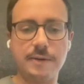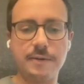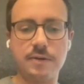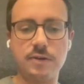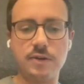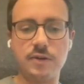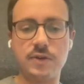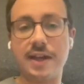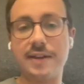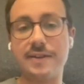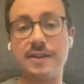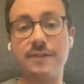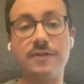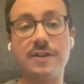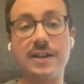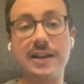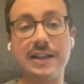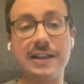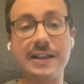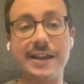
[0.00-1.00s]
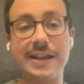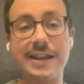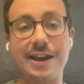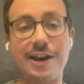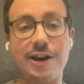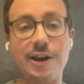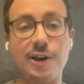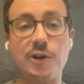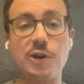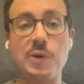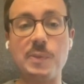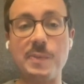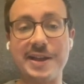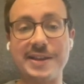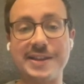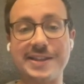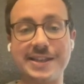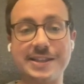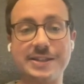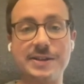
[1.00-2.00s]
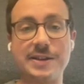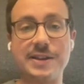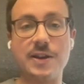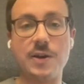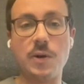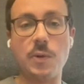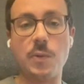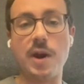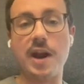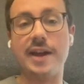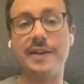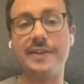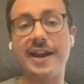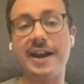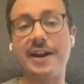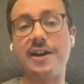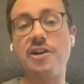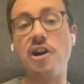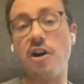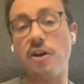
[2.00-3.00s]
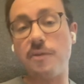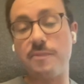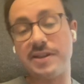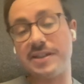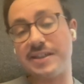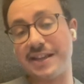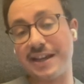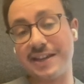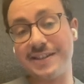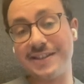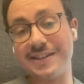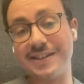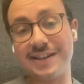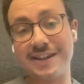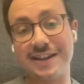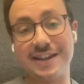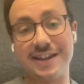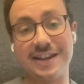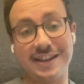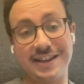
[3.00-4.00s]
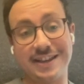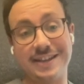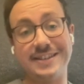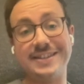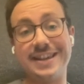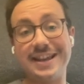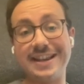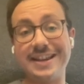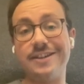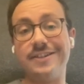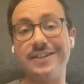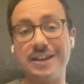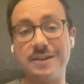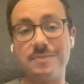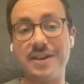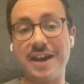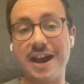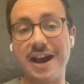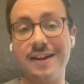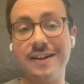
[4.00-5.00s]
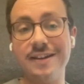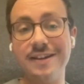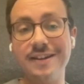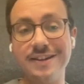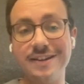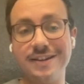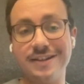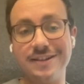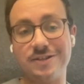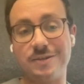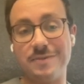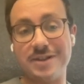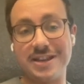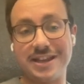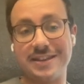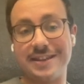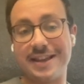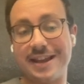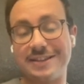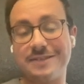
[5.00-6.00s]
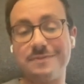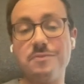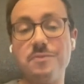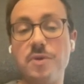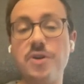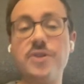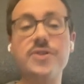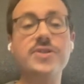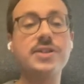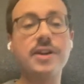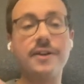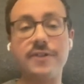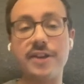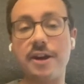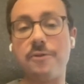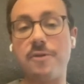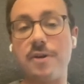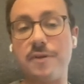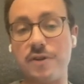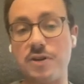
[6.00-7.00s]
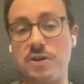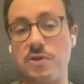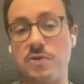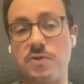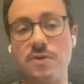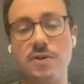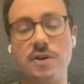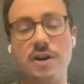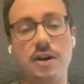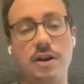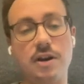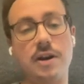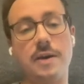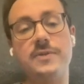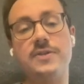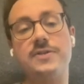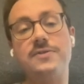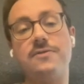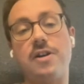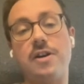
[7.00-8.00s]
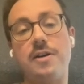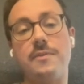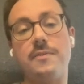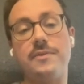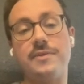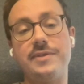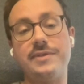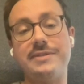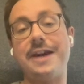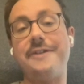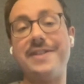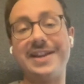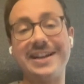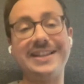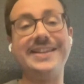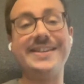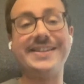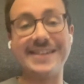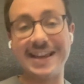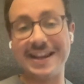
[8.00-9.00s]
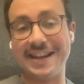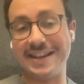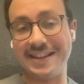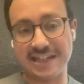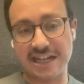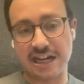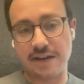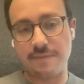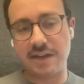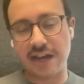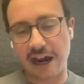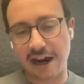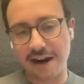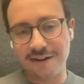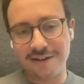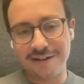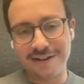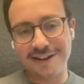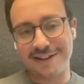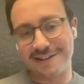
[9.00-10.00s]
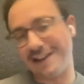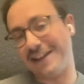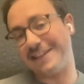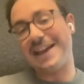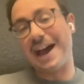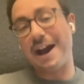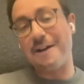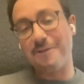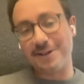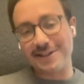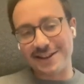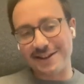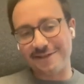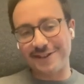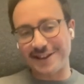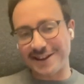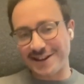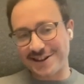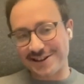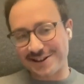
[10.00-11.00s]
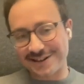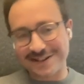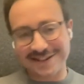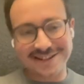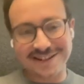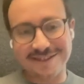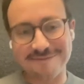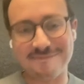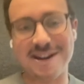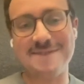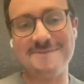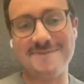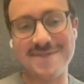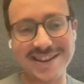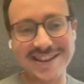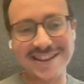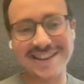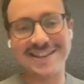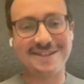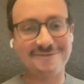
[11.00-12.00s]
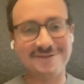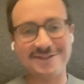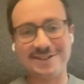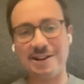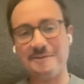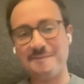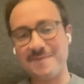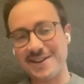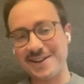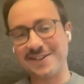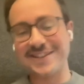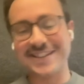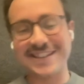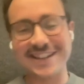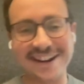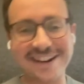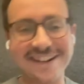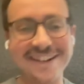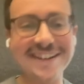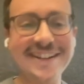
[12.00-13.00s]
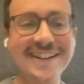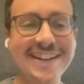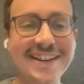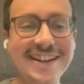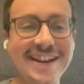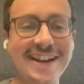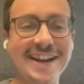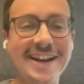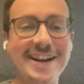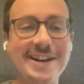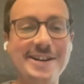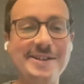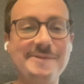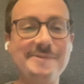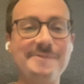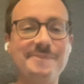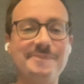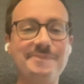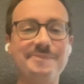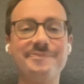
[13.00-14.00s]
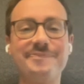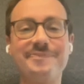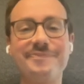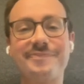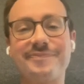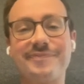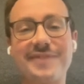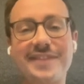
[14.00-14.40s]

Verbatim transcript: uh, those are definitely companies where their core business is selling an API, so meaning that most of their revenue comes from directly selling the API. That's our definition. Might be different opinions there, um,